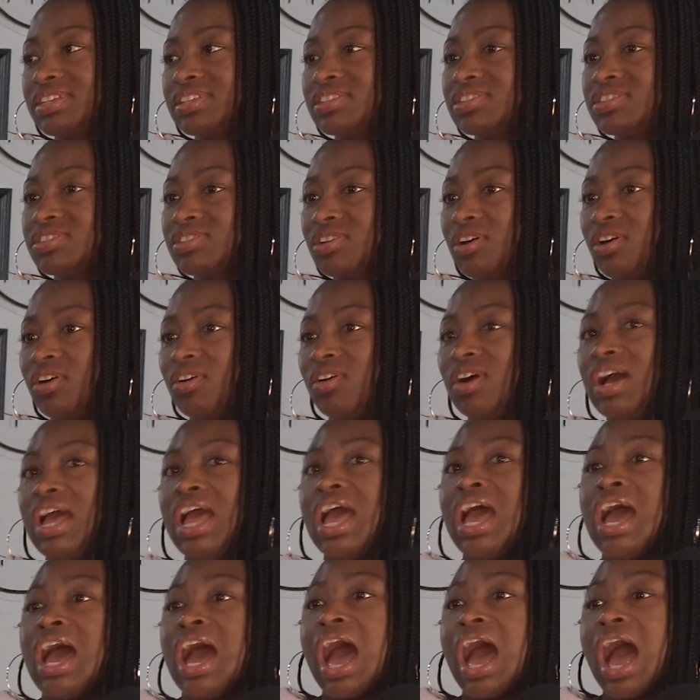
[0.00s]
And so
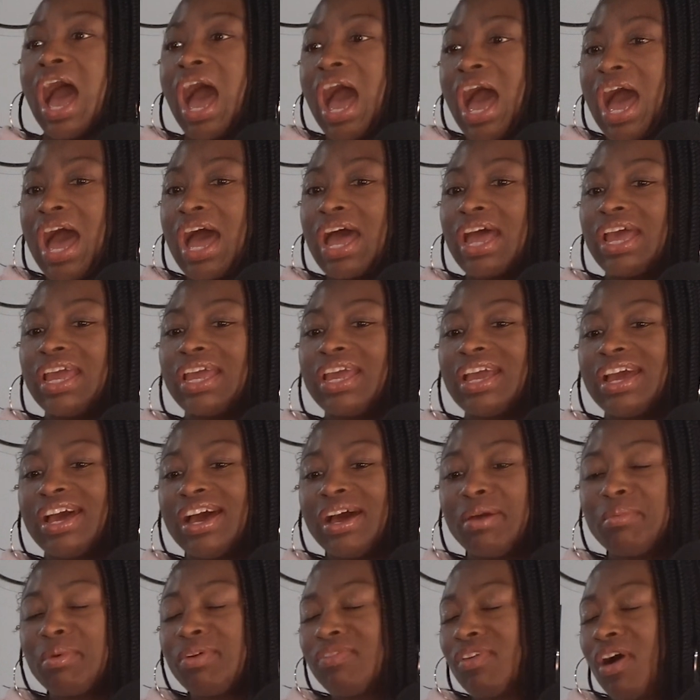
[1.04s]
I
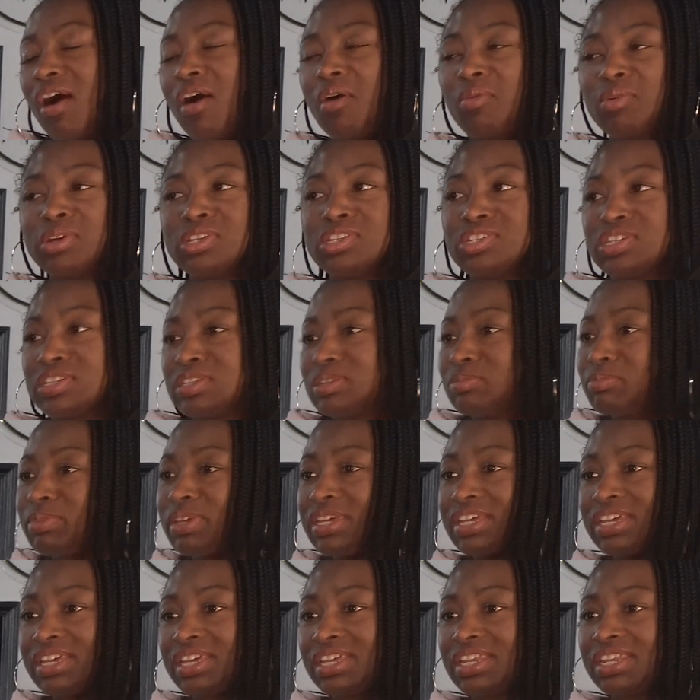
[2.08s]
have always just
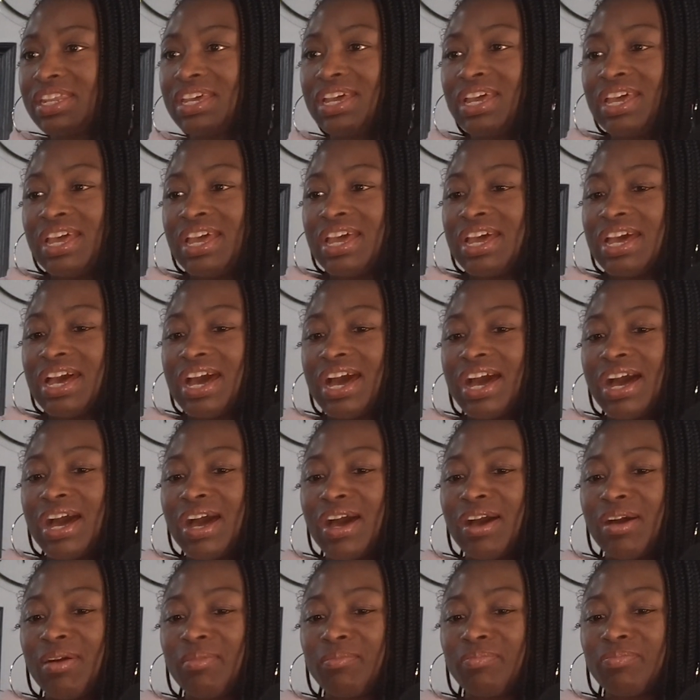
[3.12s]
been
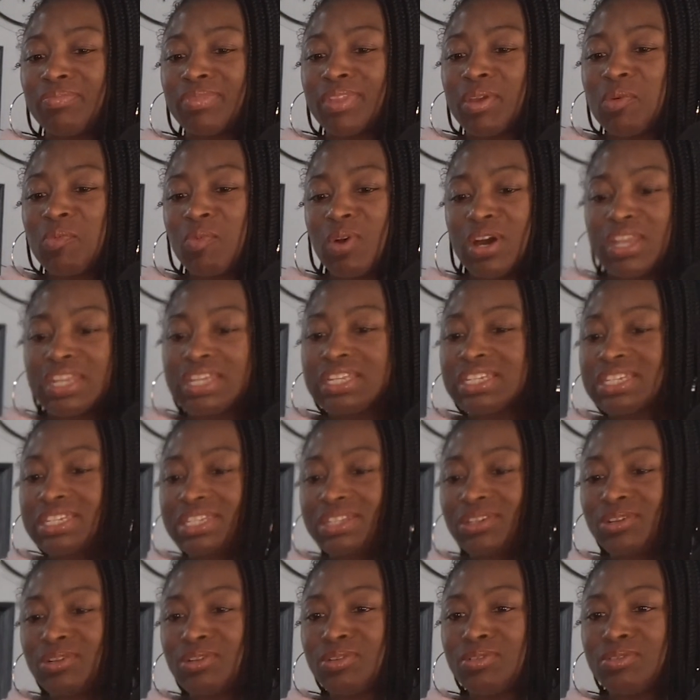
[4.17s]
wanting
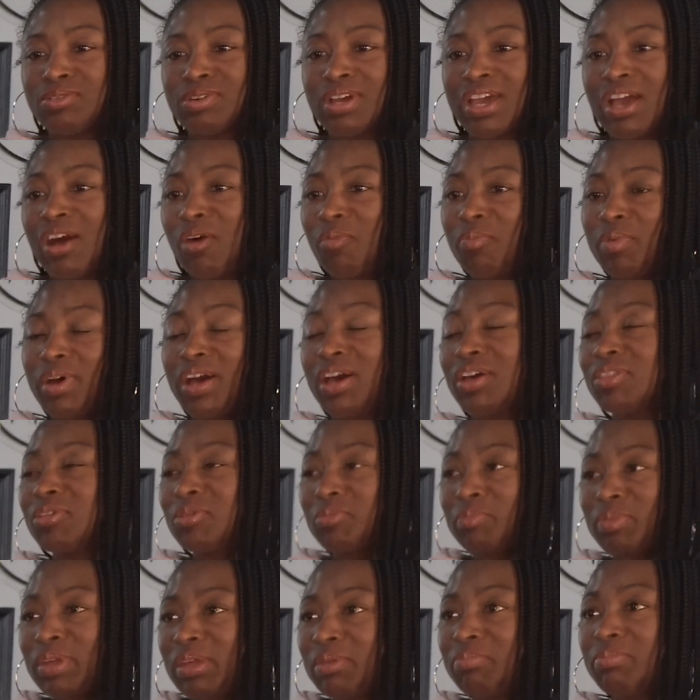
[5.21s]
to help
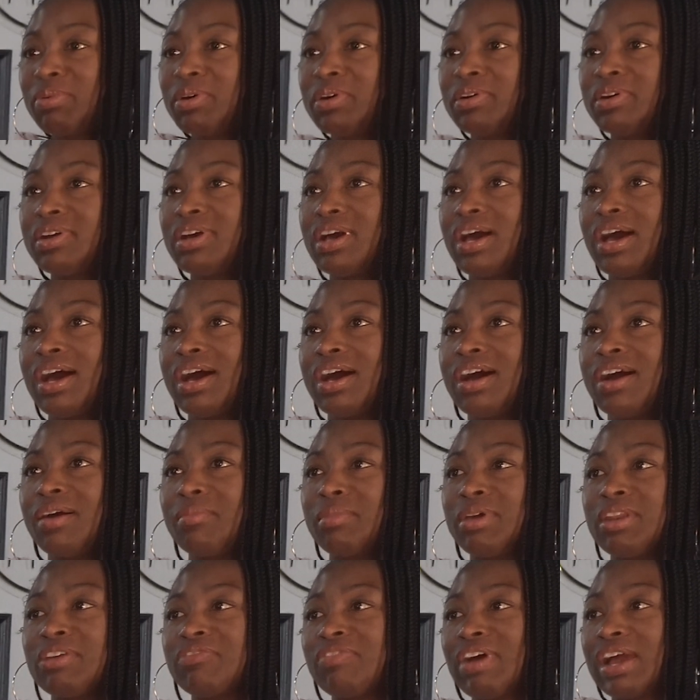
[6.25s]
other people,
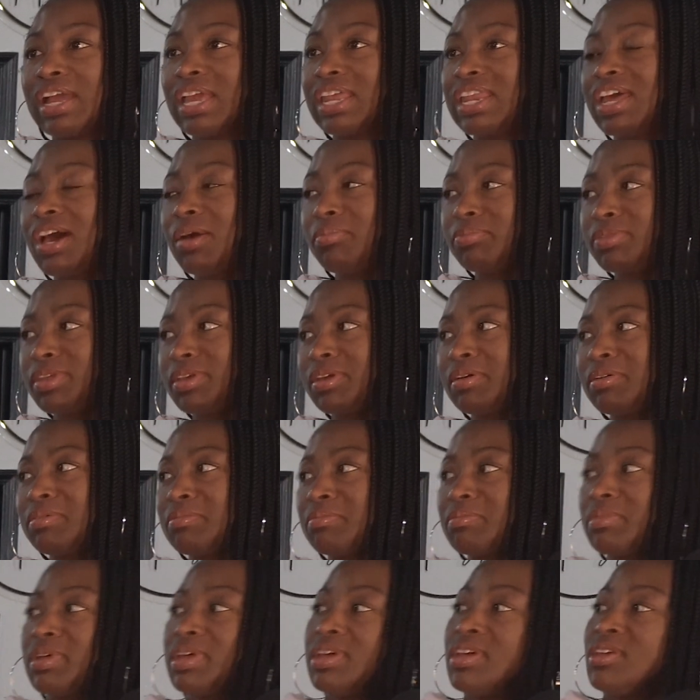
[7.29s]
and if I can help
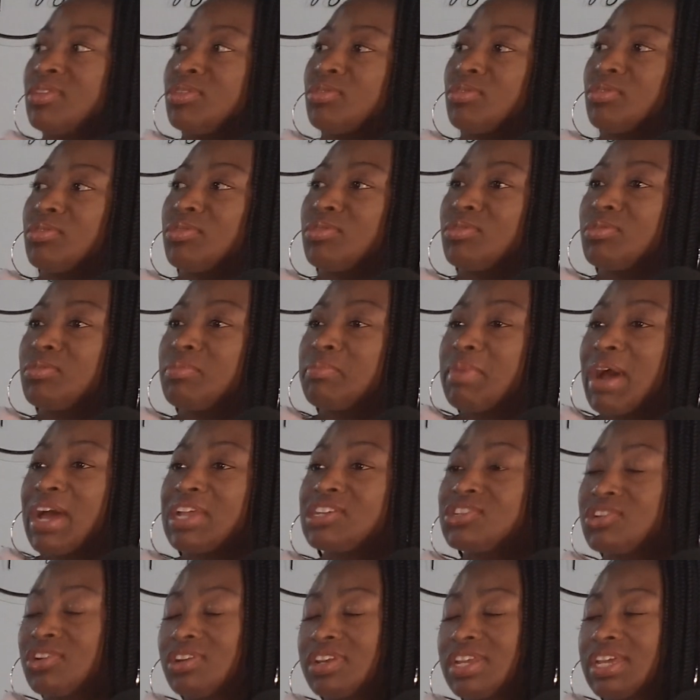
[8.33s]
them through
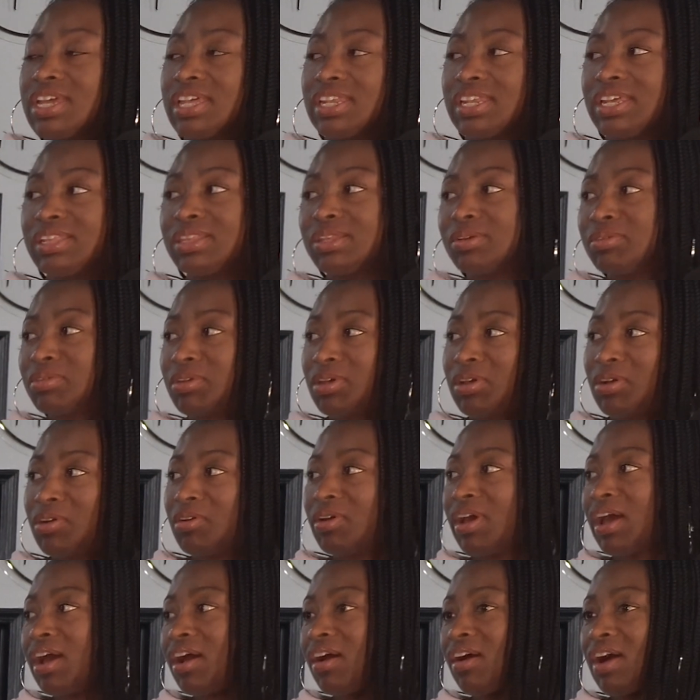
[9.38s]
my journey and let them
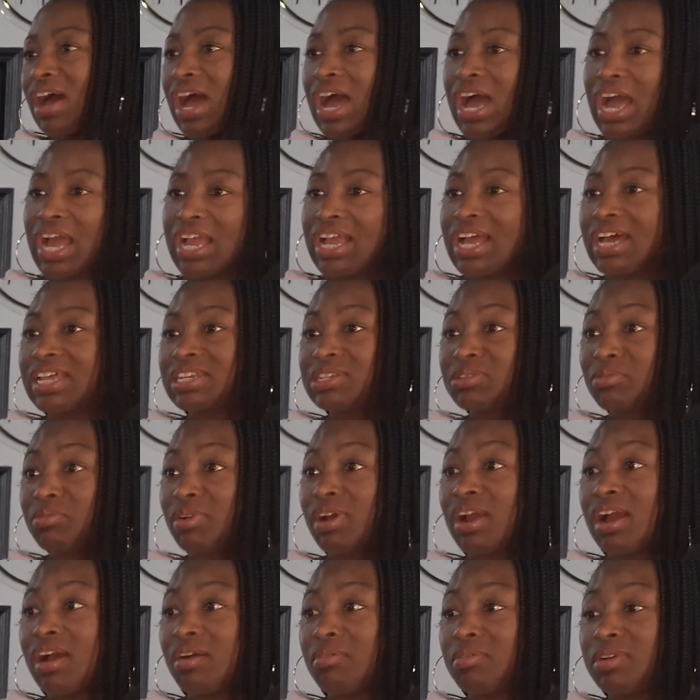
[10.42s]
know how I got to
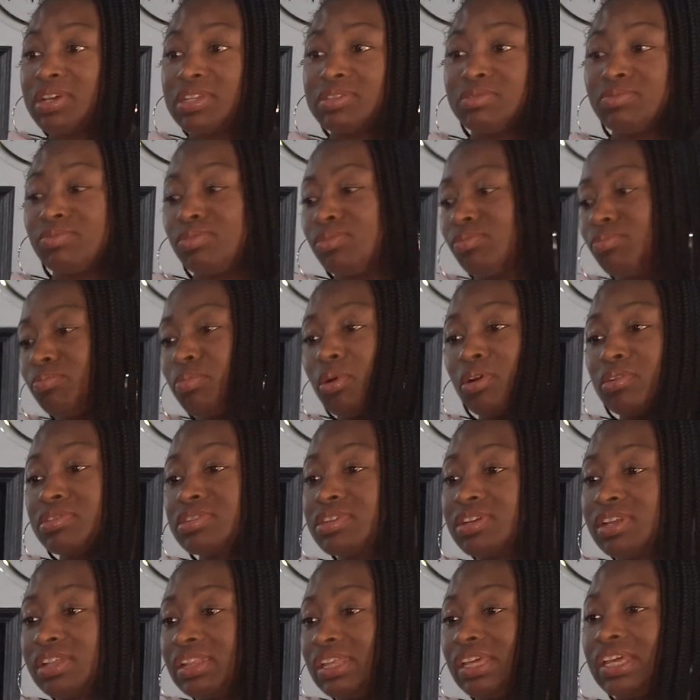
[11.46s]
where I was
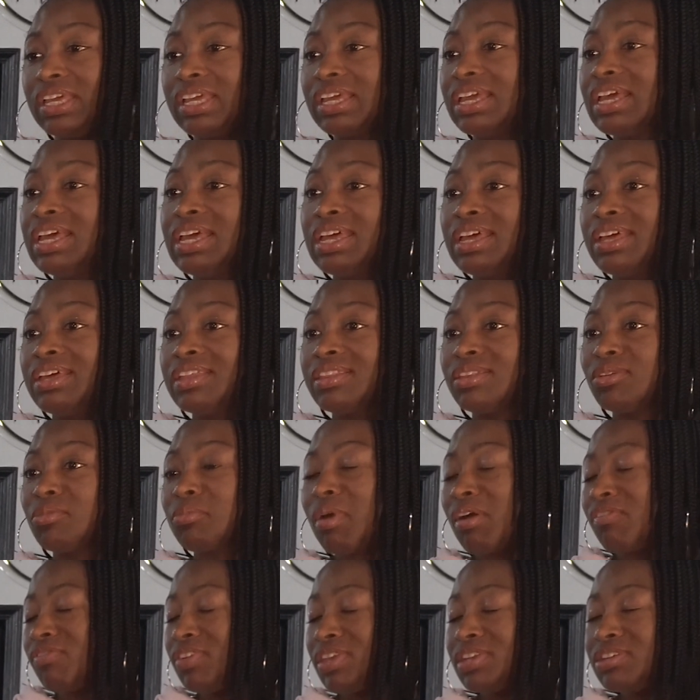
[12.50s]
personally, through
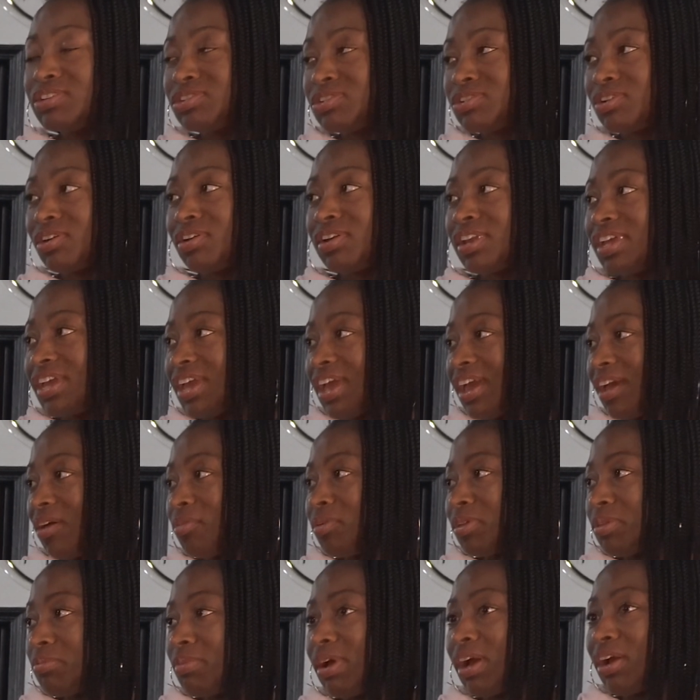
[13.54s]
my fitness journey
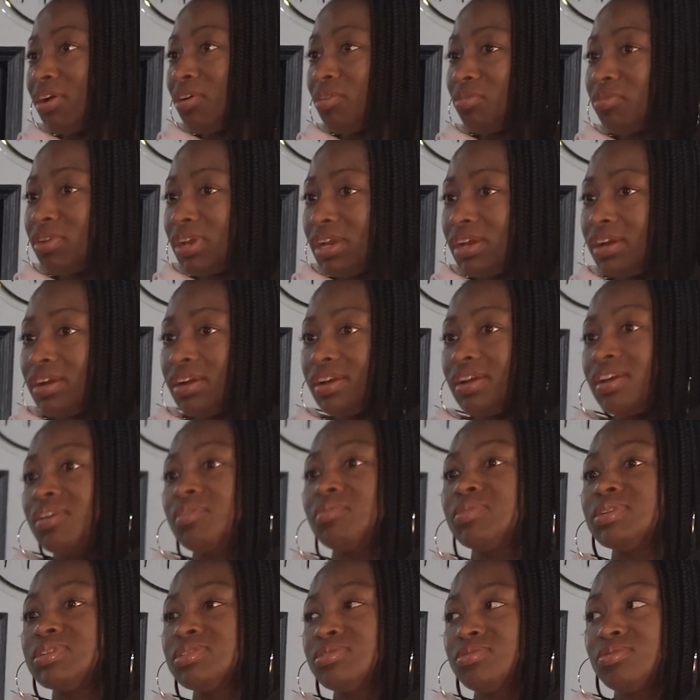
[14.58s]
and with my career,
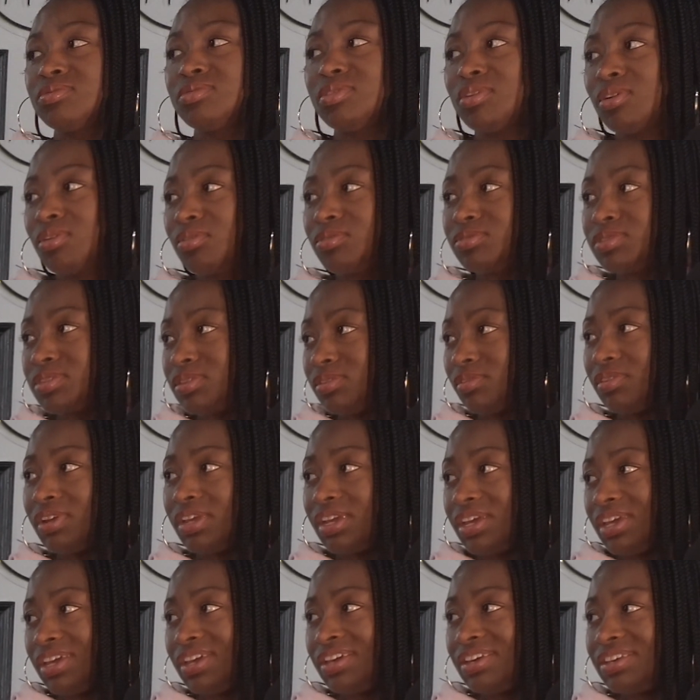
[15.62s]
it was through those
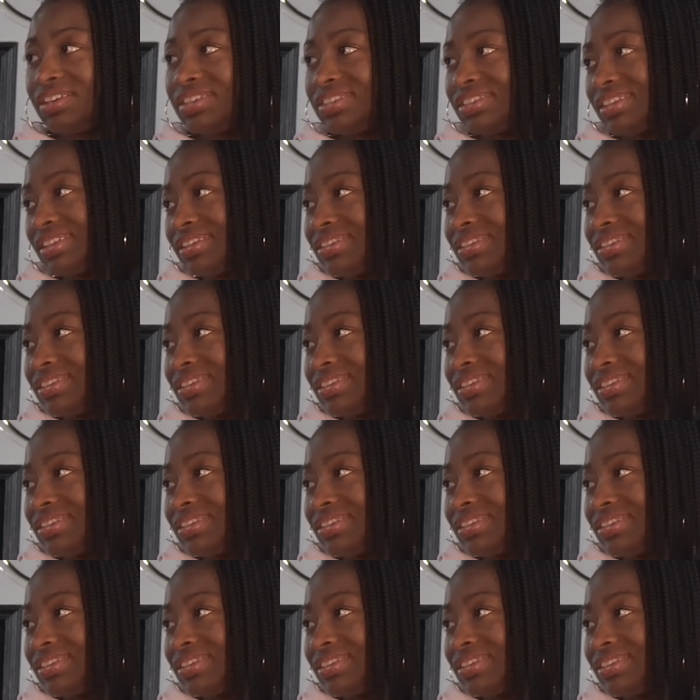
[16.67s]
3 keys.